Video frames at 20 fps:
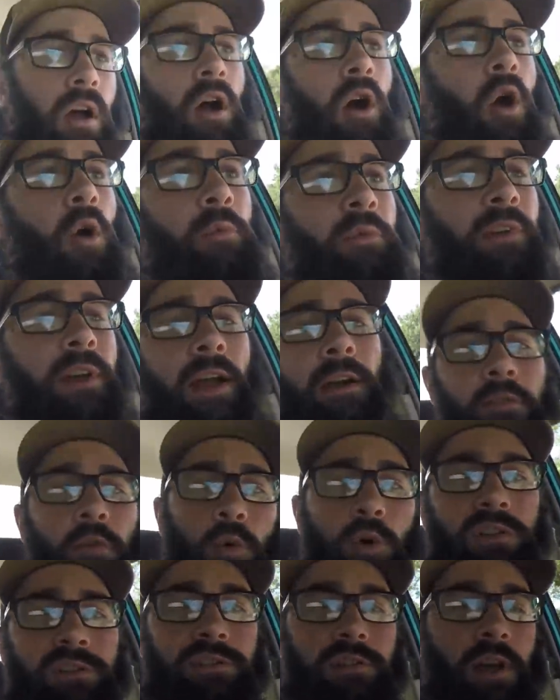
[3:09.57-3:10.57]
Hopefully
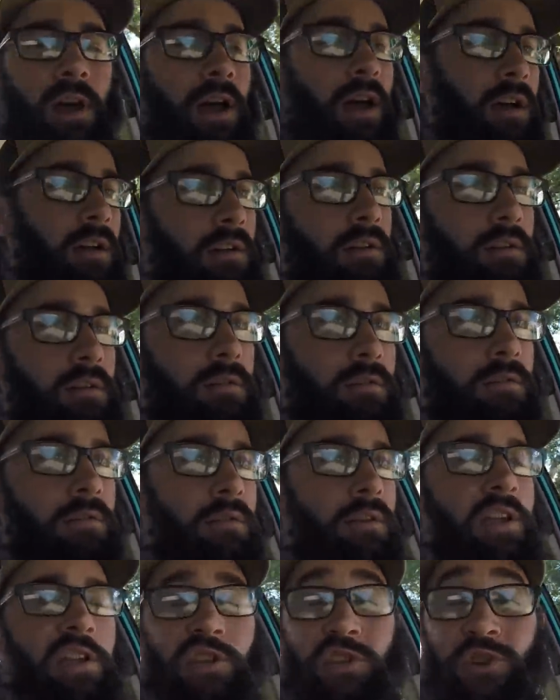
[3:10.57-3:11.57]
everyone's uh,
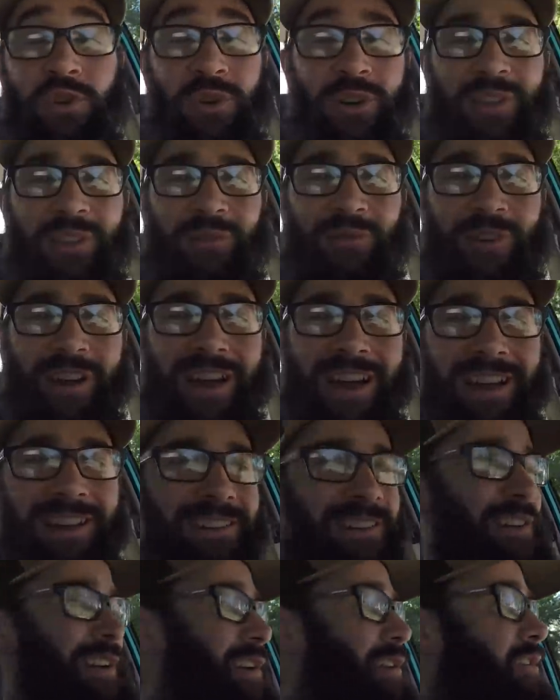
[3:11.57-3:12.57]
enjoying the ride,
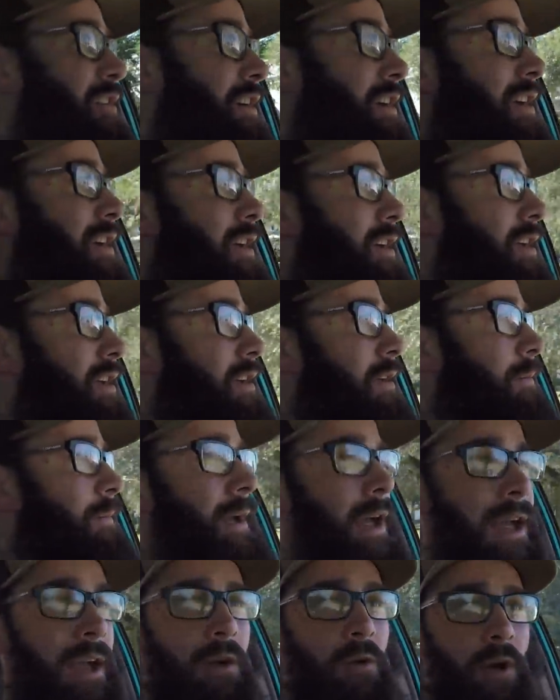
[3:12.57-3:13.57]
you know?
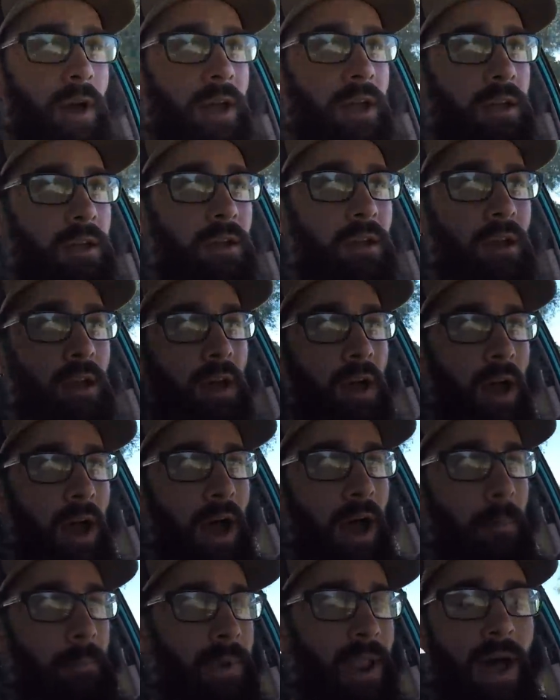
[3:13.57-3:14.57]
Anyway,
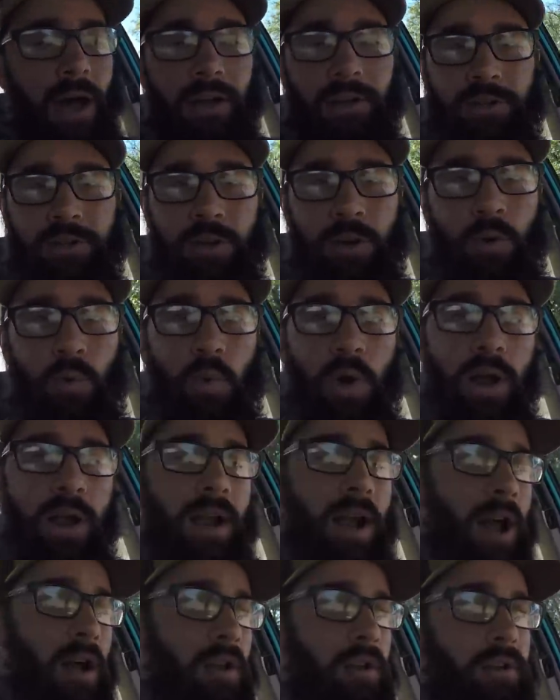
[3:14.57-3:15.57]
I'm not sure what
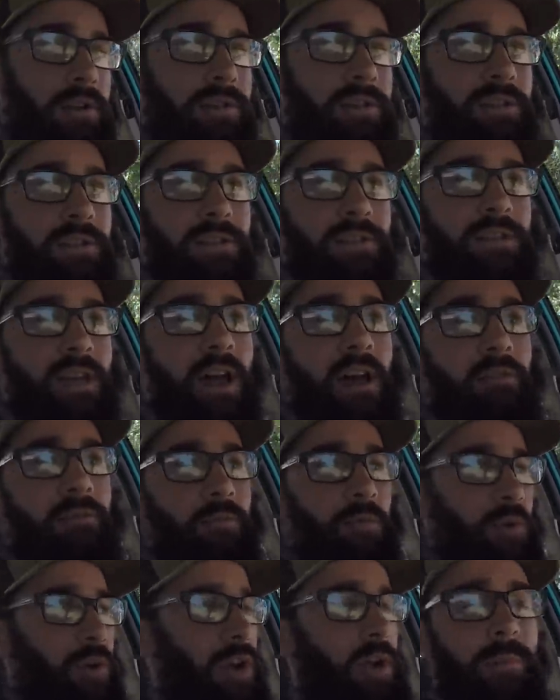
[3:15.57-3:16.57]
colors and stuff
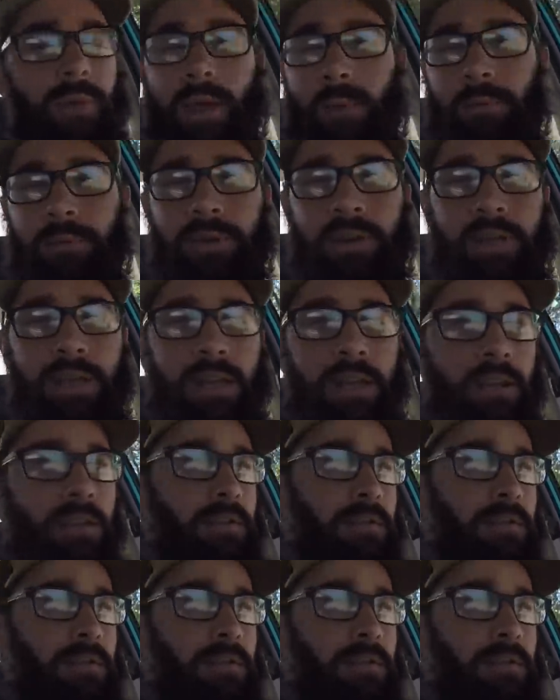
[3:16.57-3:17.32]
we're gonna be able to get,